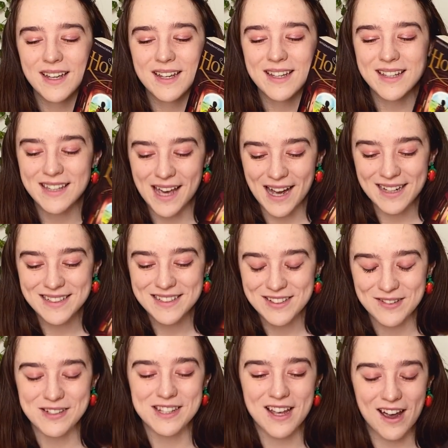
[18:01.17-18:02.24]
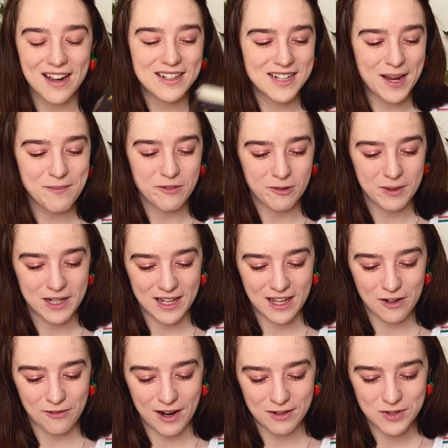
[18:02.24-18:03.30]
Yeah, so it's high time for me to get
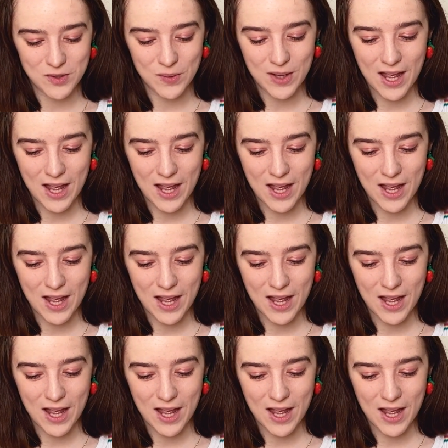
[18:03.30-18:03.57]
around to it.